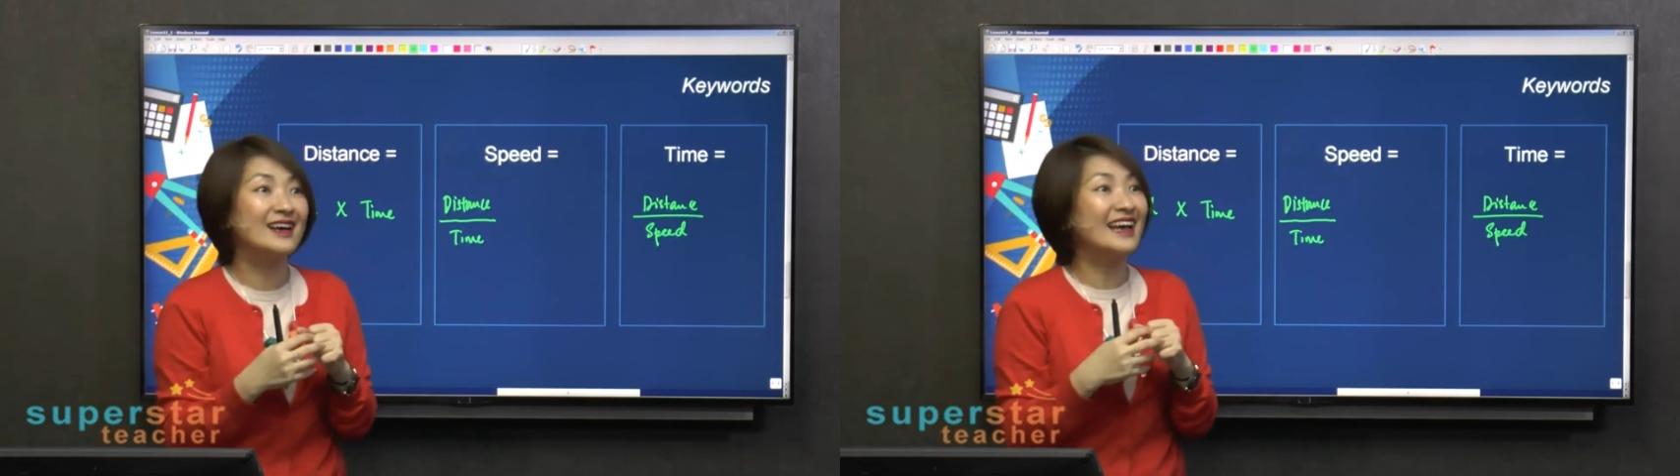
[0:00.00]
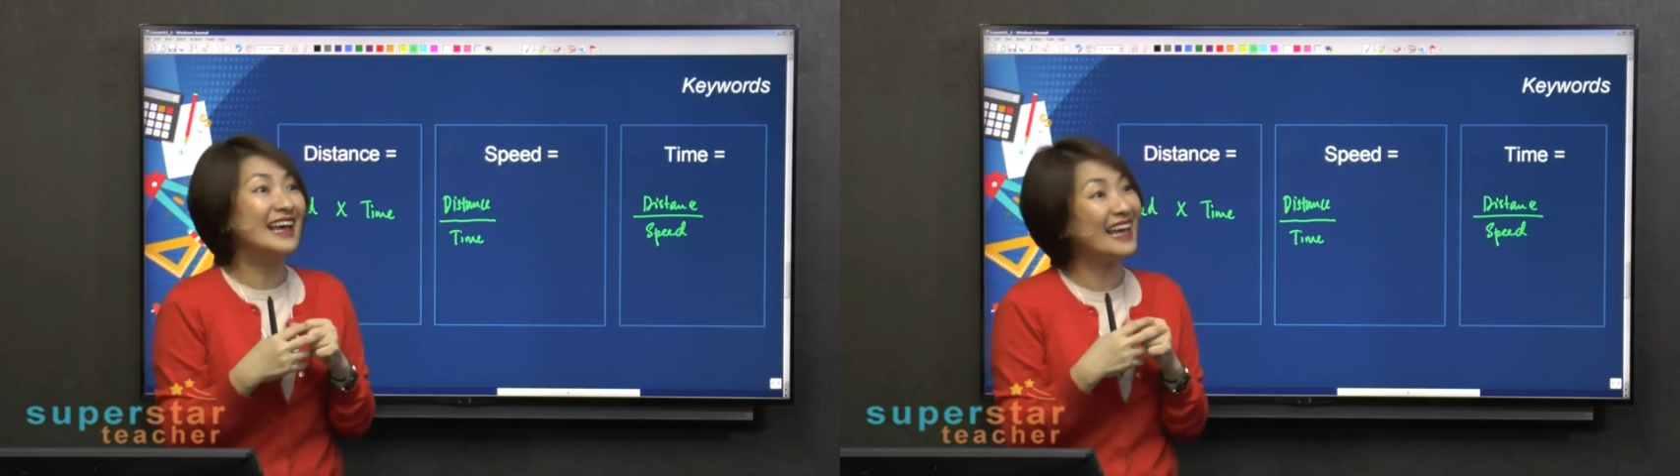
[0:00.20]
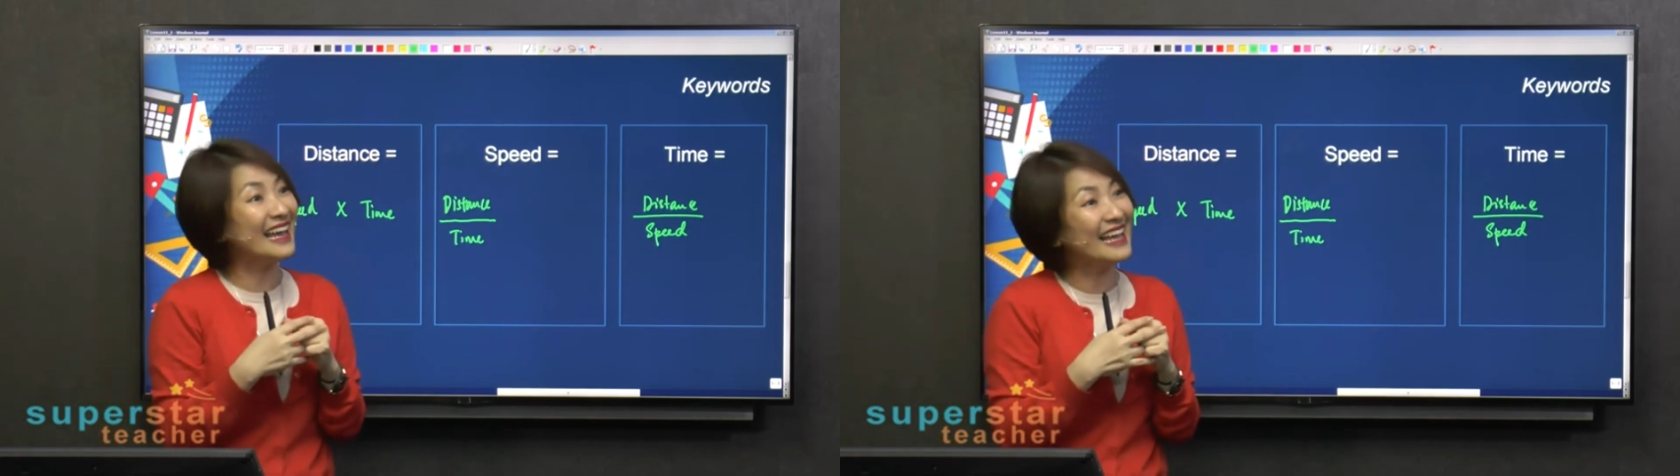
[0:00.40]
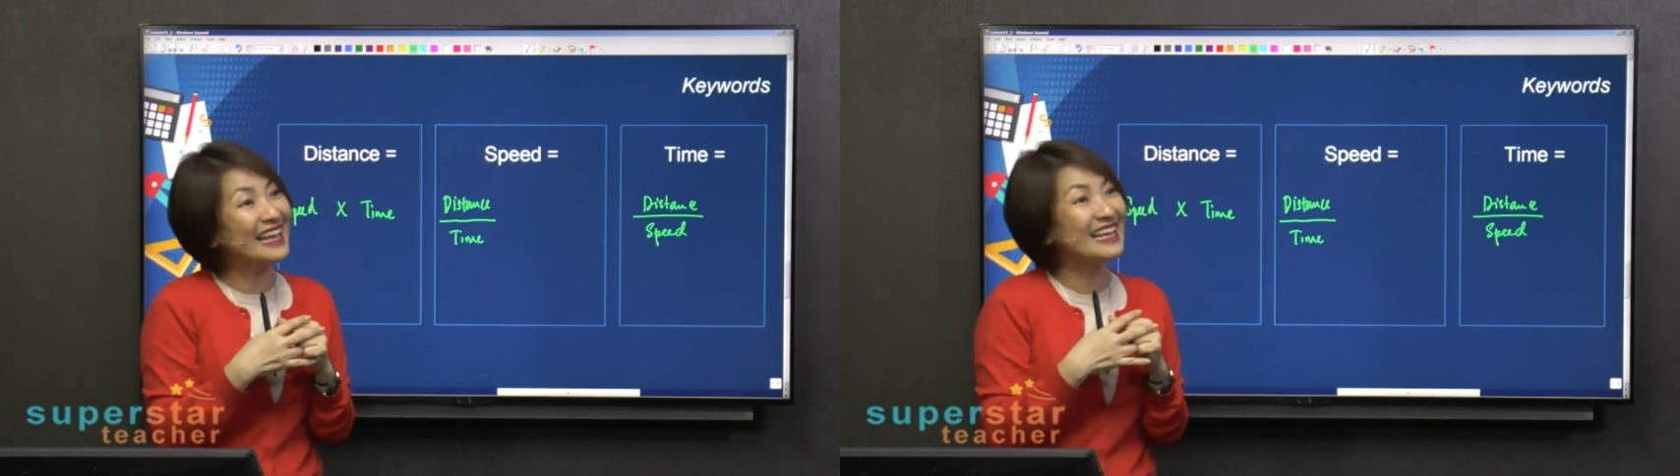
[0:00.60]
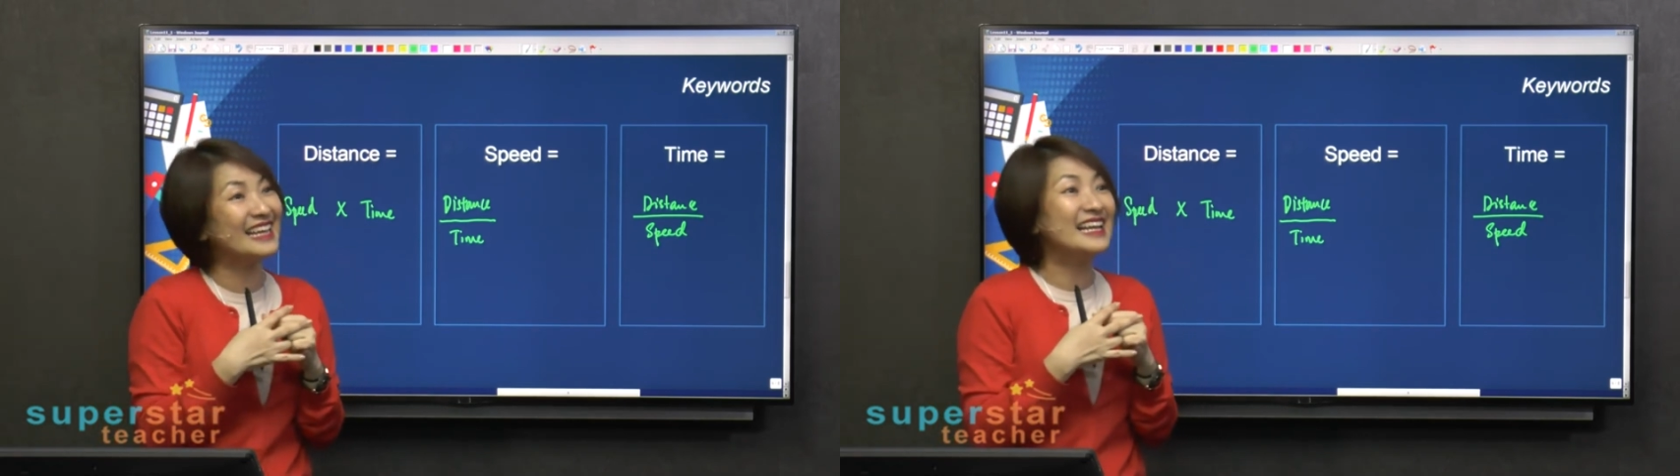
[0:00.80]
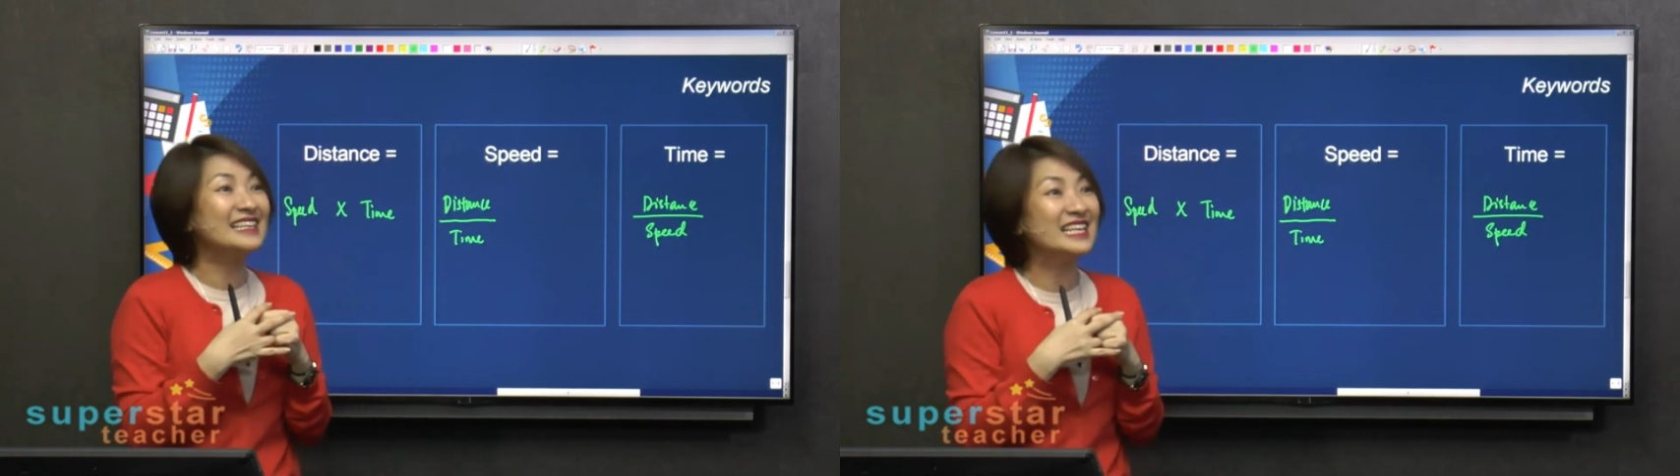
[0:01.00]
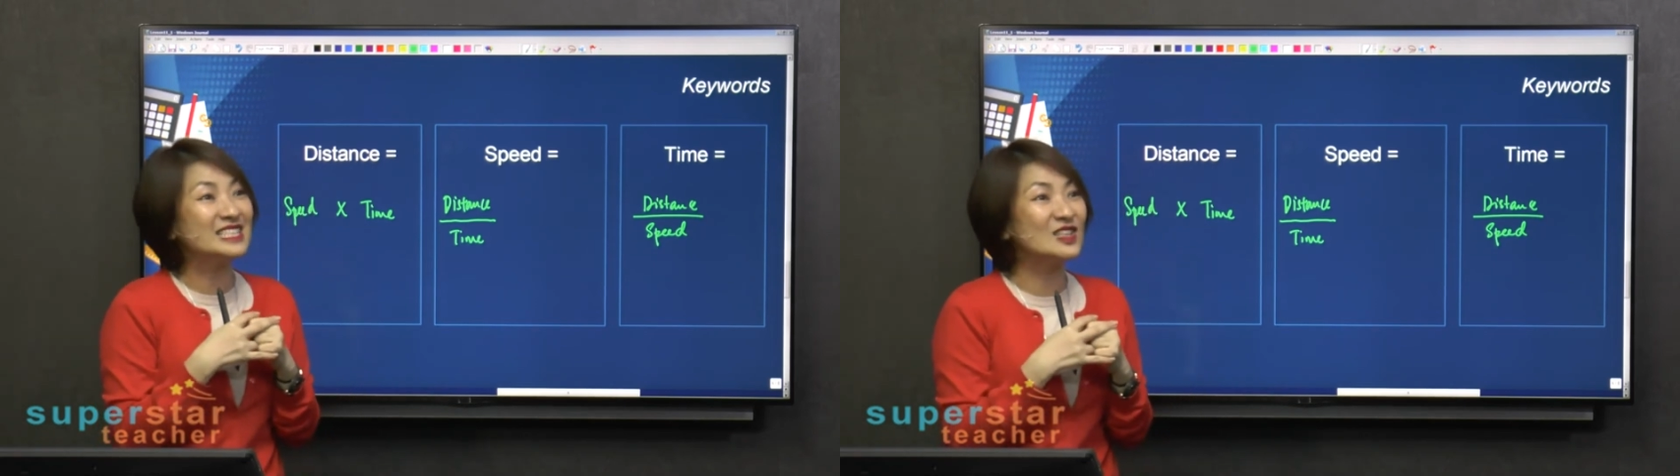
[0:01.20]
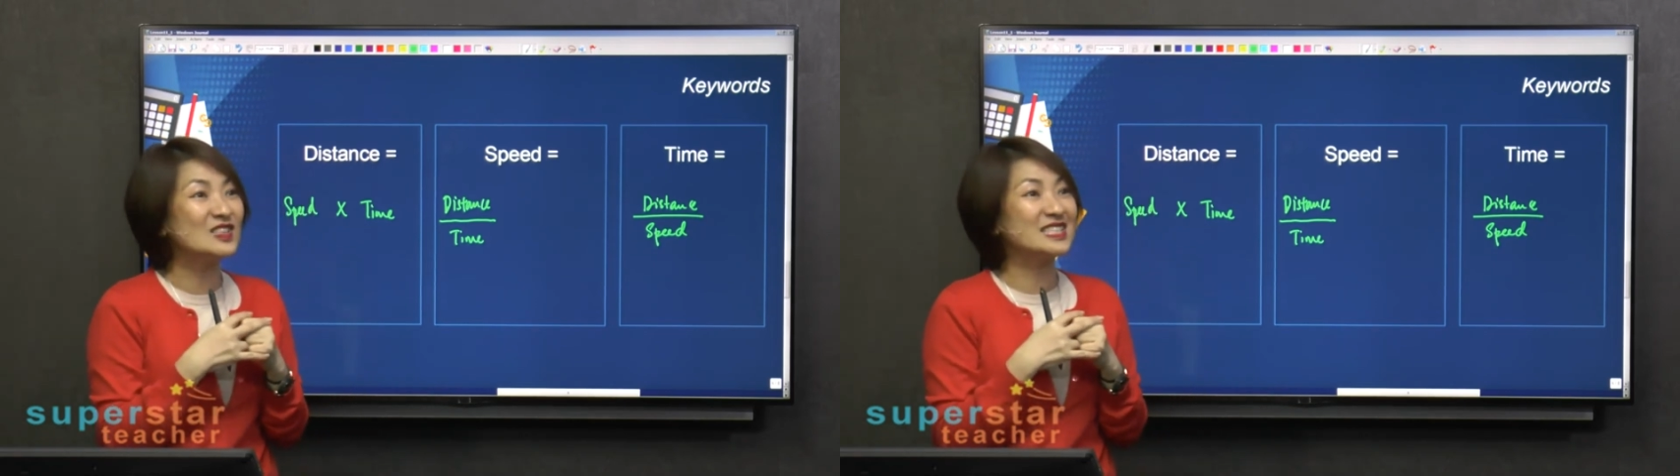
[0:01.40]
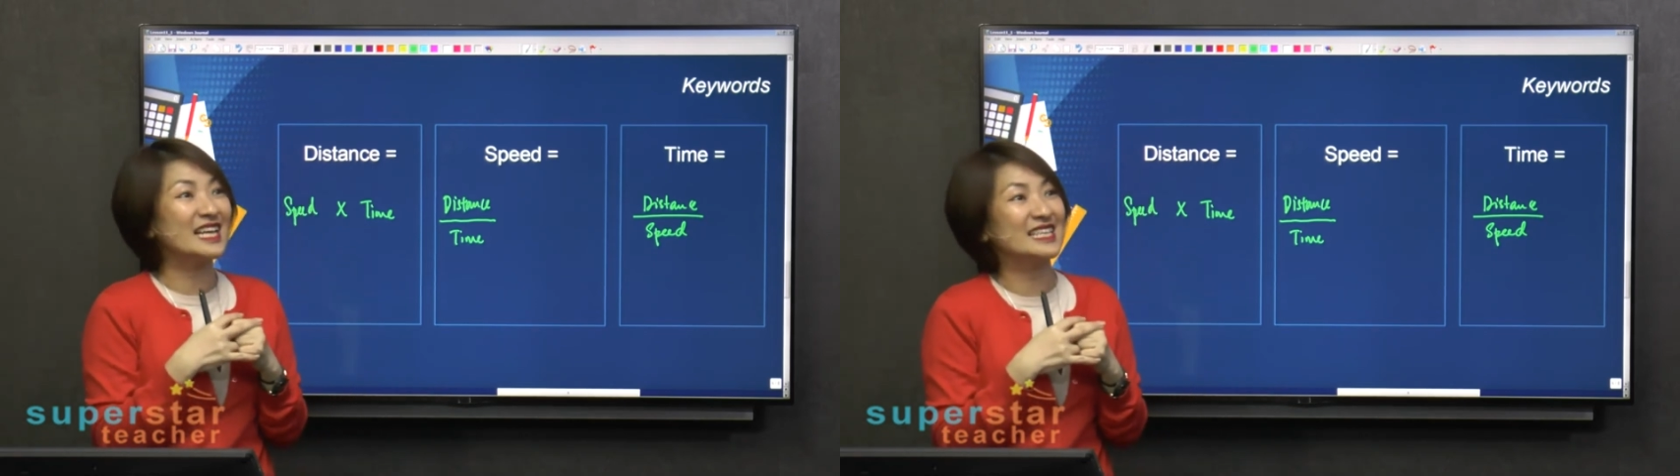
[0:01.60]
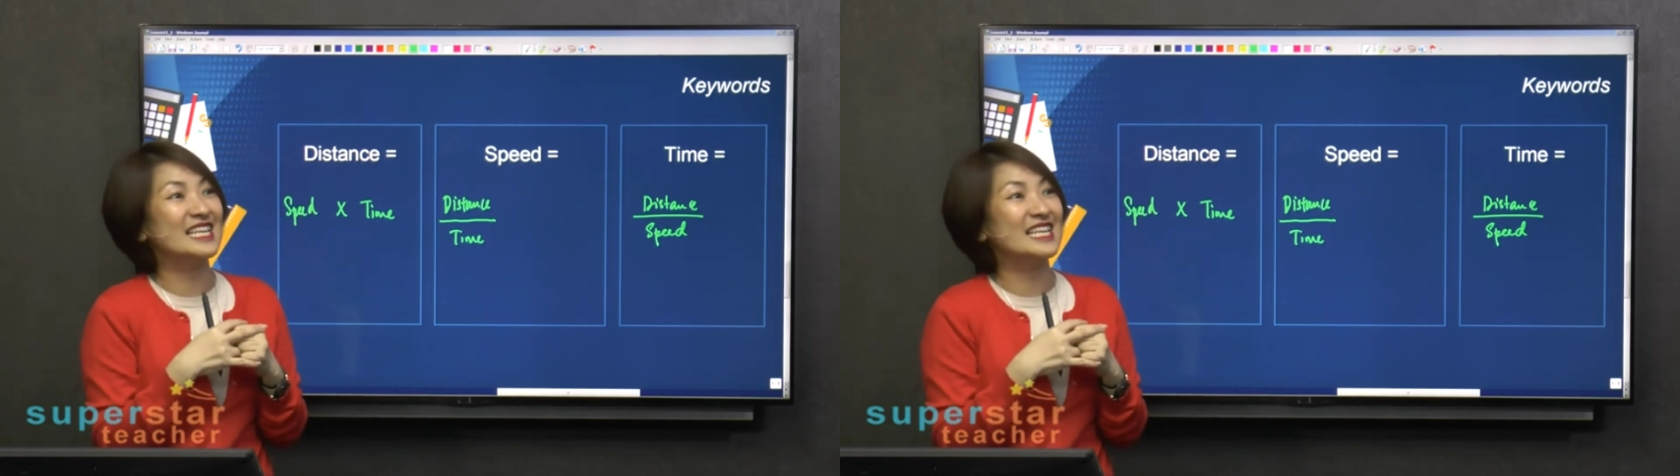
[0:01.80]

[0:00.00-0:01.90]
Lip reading: hey, this looks like an